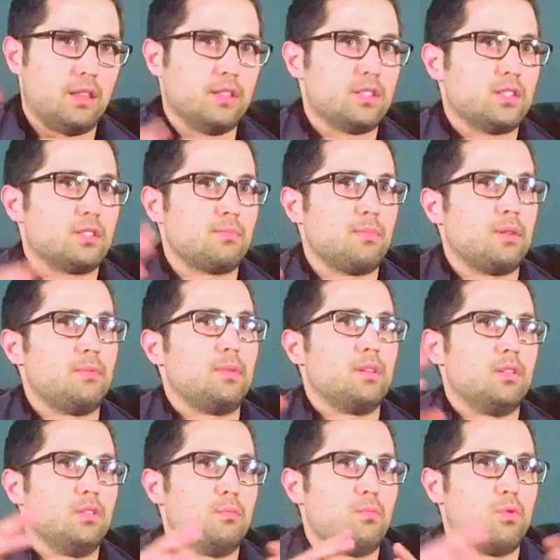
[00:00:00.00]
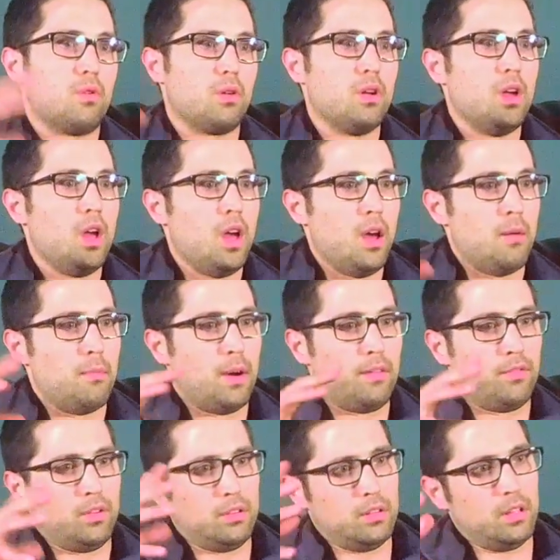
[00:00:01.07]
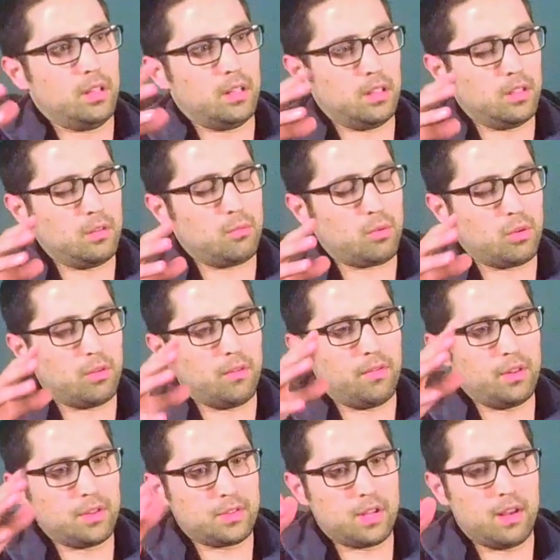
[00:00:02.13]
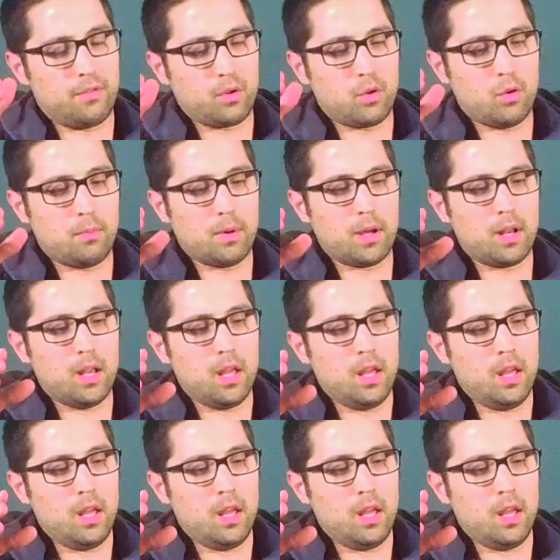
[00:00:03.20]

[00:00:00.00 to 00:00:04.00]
And this is maybe a little more mindful and a little more philosophical, but